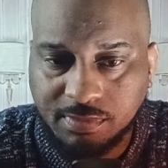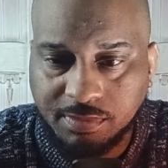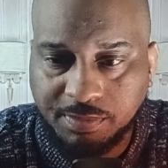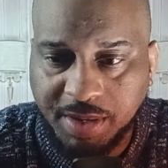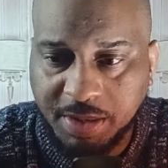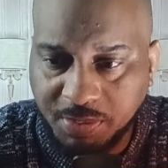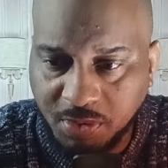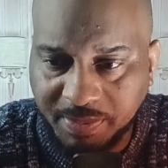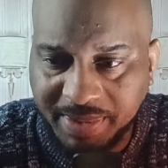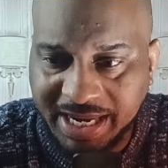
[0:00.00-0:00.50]

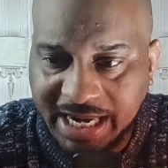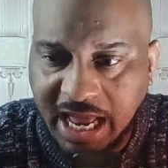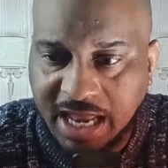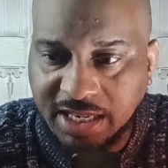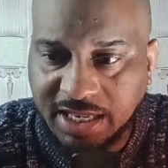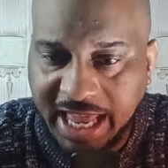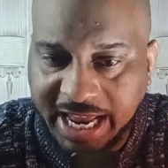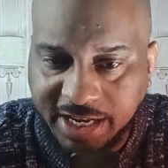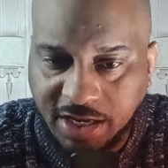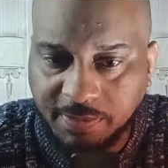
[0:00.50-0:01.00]
People may
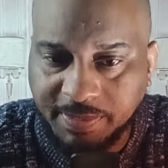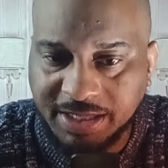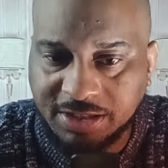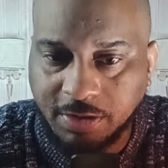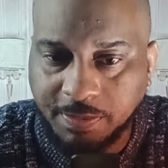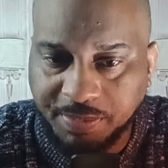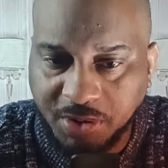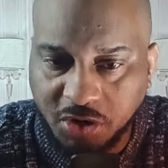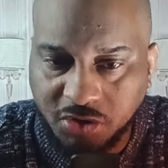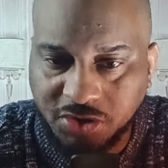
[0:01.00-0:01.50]
not like him
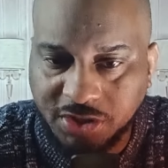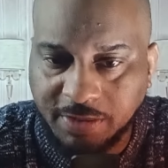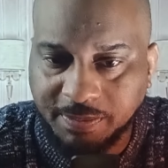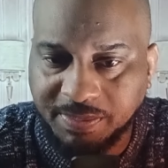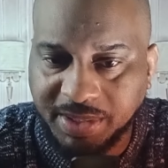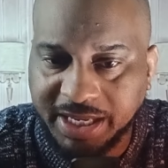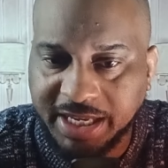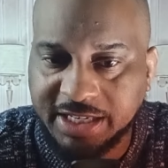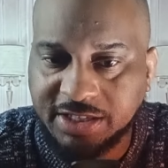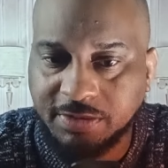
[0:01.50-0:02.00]
as a person,
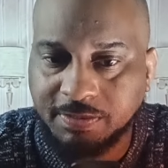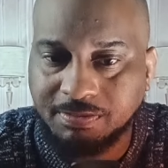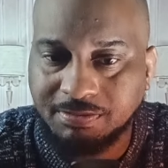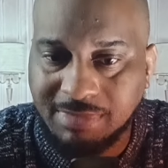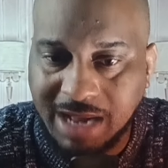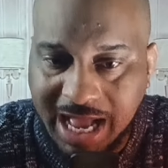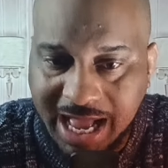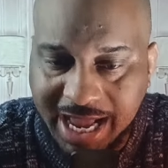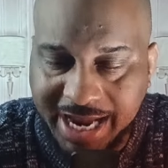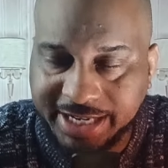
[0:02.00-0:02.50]
but his
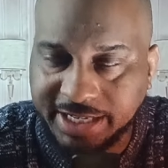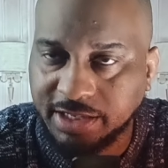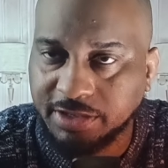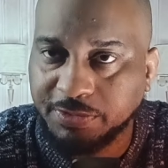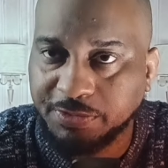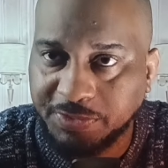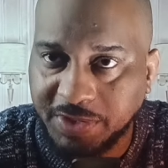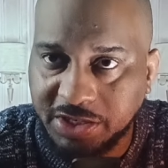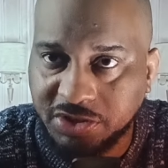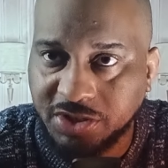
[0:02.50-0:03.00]
mind, his
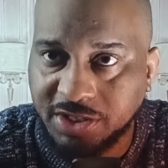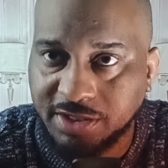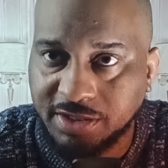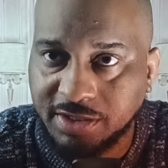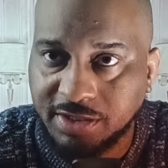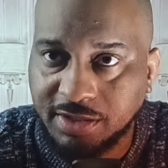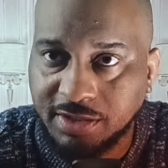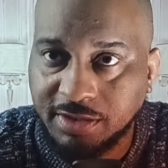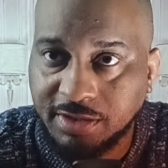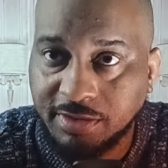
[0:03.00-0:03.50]
vision
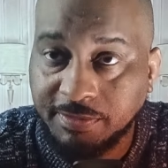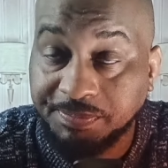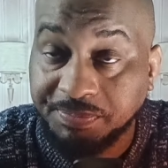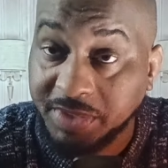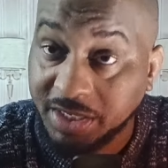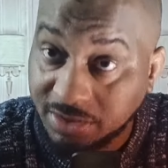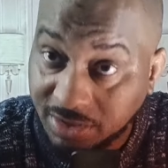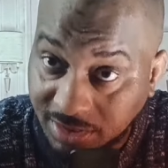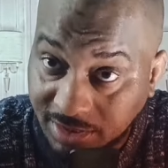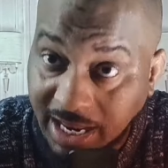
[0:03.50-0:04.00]

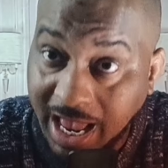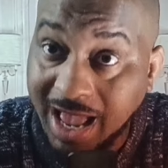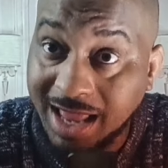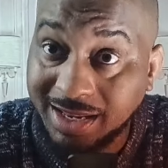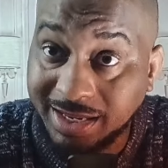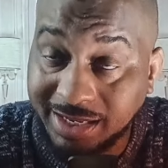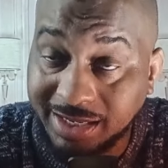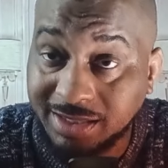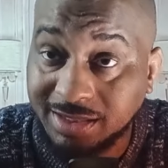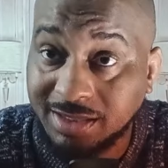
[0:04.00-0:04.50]
is
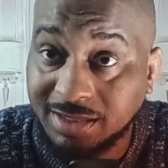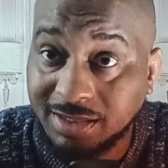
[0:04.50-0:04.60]
solid.